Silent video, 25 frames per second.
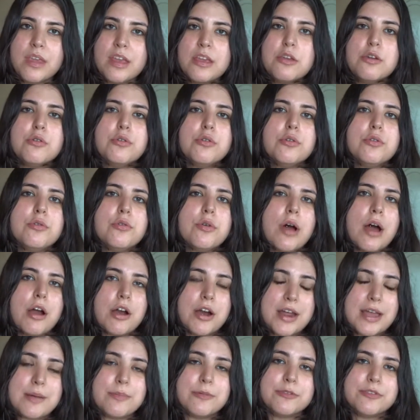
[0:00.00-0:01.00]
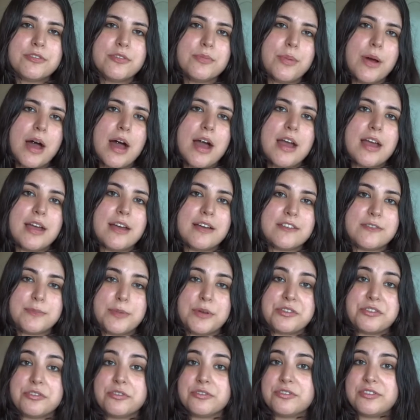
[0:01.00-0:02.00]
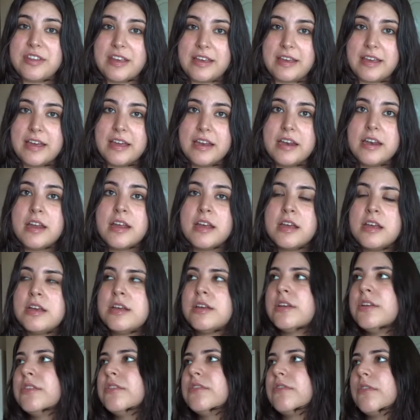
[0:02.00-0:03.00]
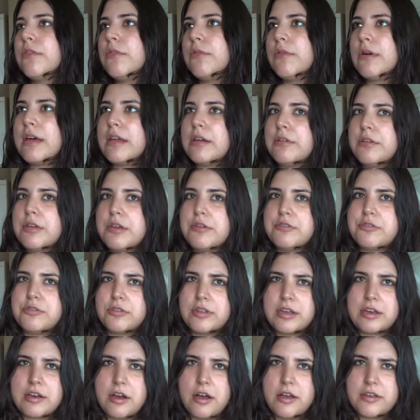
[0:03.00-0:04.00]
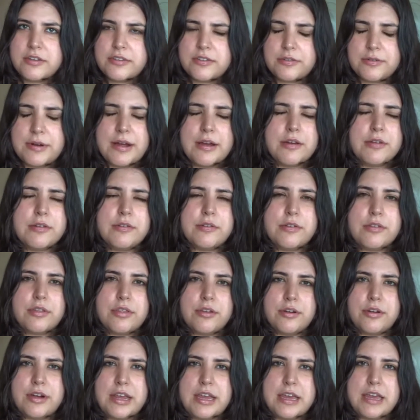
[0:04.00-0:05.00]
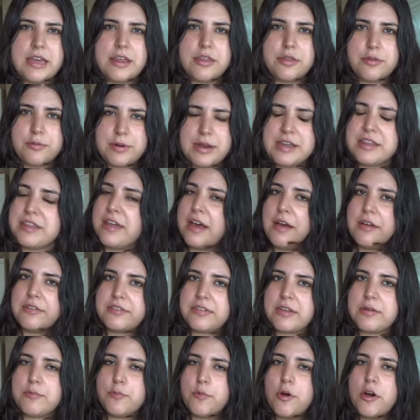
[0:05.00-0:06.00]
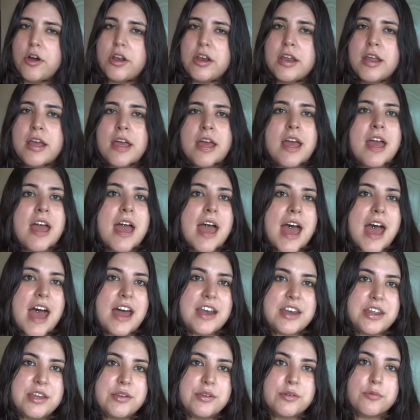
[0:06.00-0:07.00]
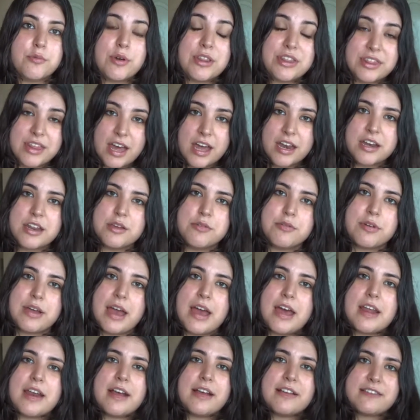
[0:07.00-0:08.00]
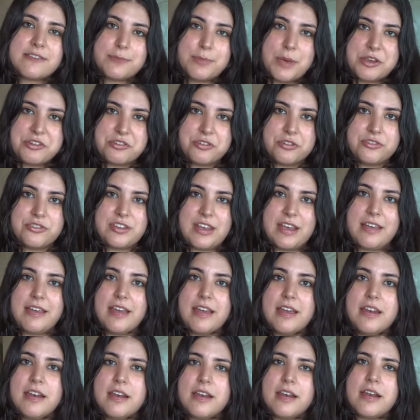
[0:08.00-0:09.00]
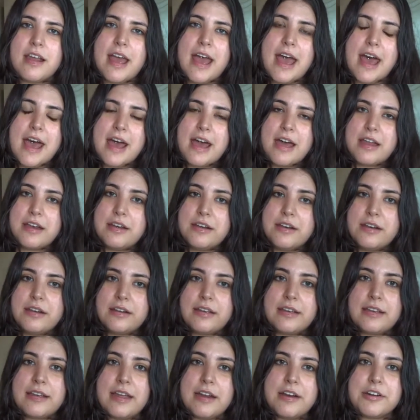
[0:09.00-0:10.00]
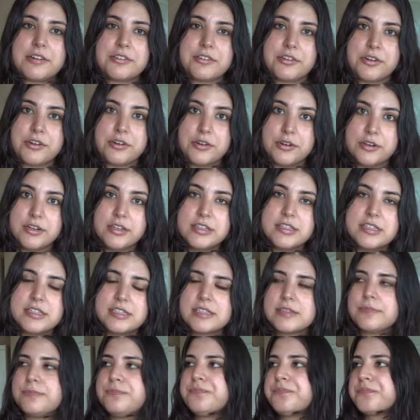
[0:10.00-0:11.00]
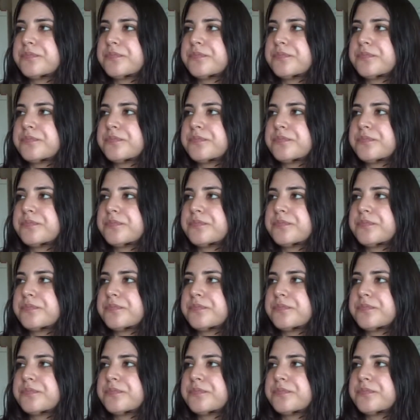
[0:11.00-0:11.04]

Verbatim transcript: you are able to buy a special ticket so it'll usually cost around 33,000 won and you, with that you get a special ticket and character goods